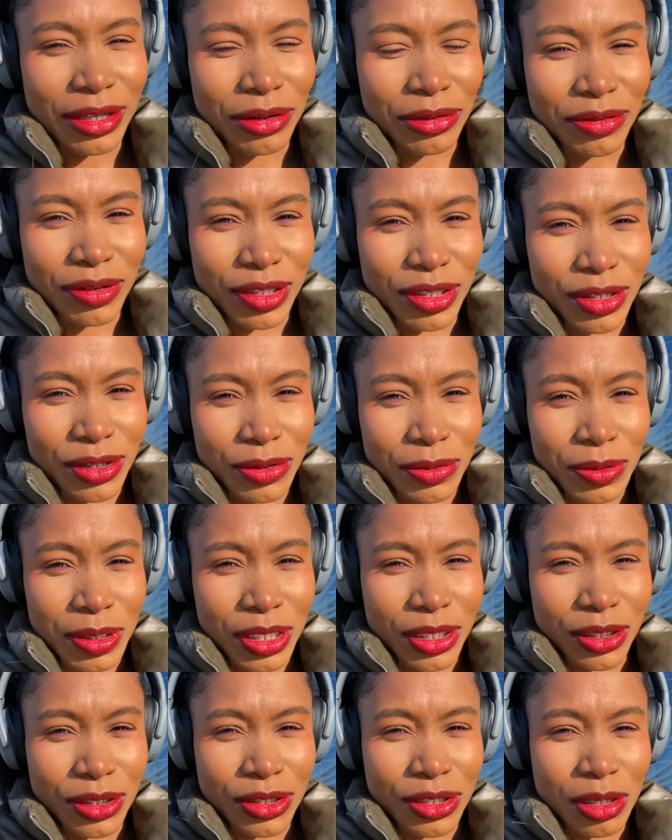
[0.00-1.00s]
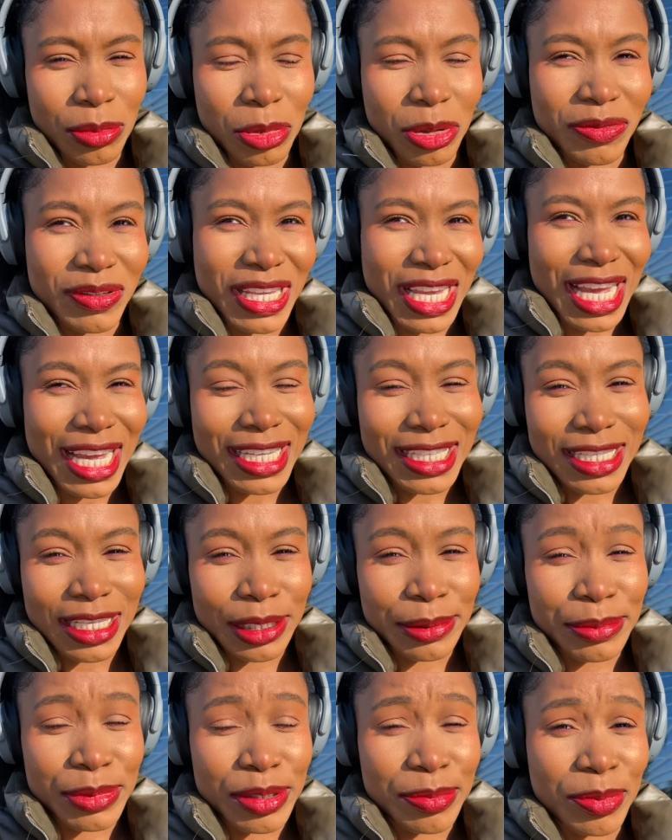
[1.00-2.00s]
over to return some of the
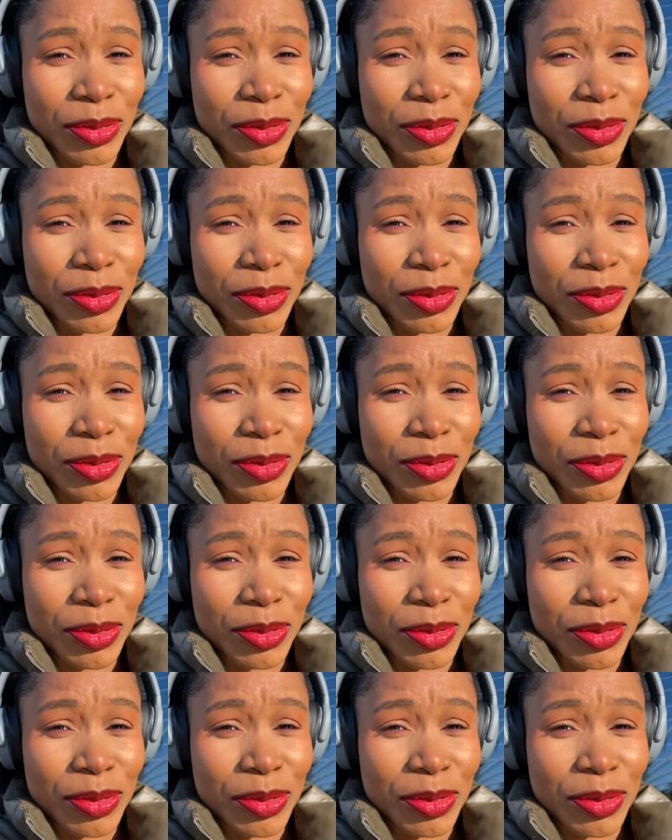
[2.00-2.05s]
items,